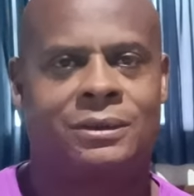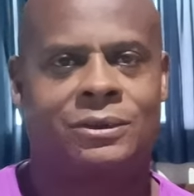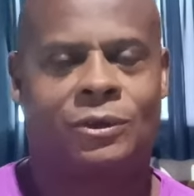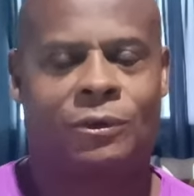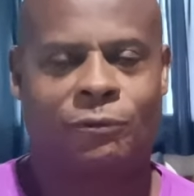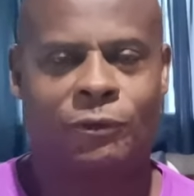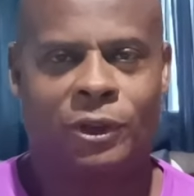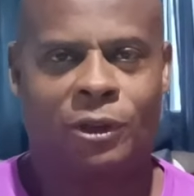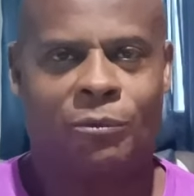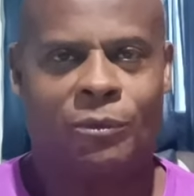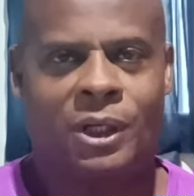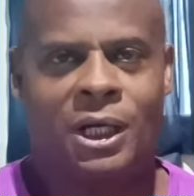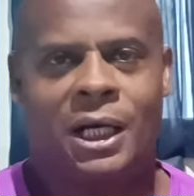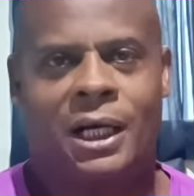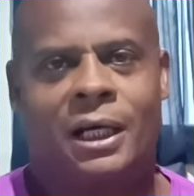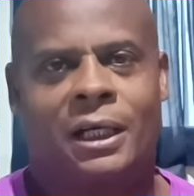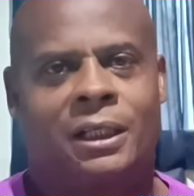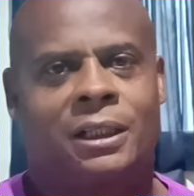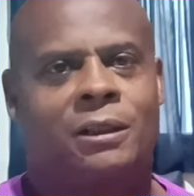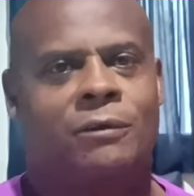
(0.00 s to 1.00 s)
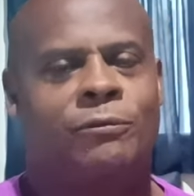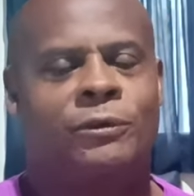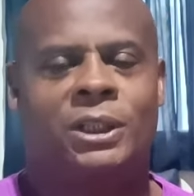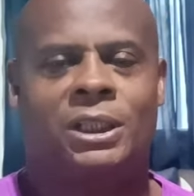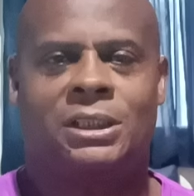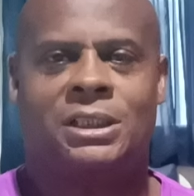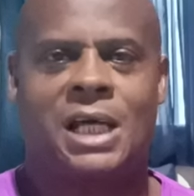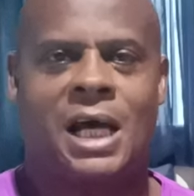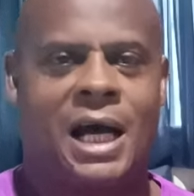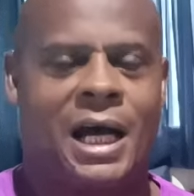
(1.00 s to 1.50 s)
So if you're in America, if
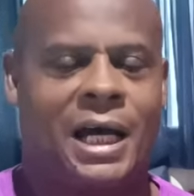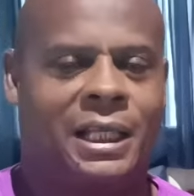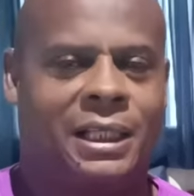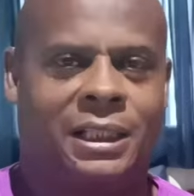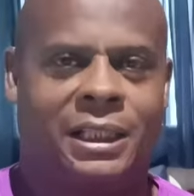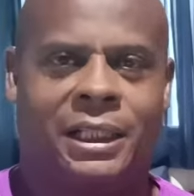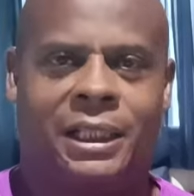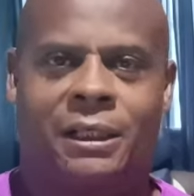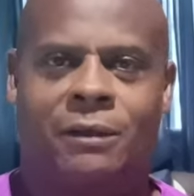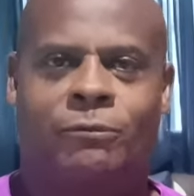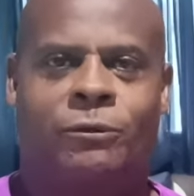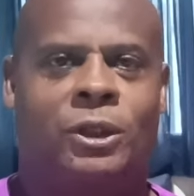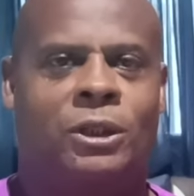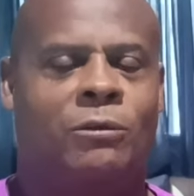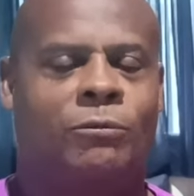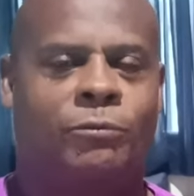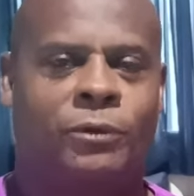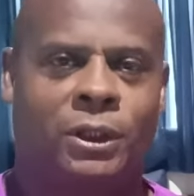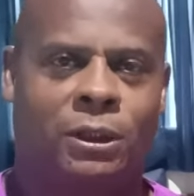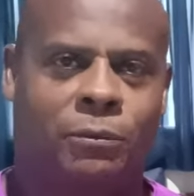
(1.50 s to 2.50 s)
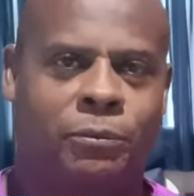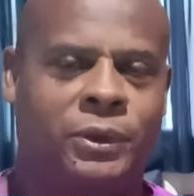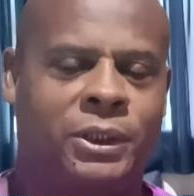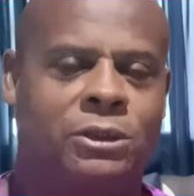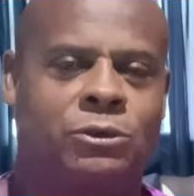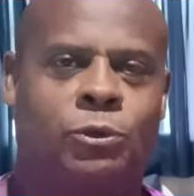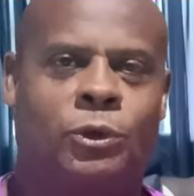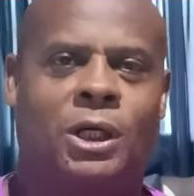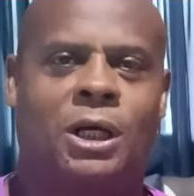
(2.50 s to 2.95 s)
you're in Thailand, if you're in the Philippines,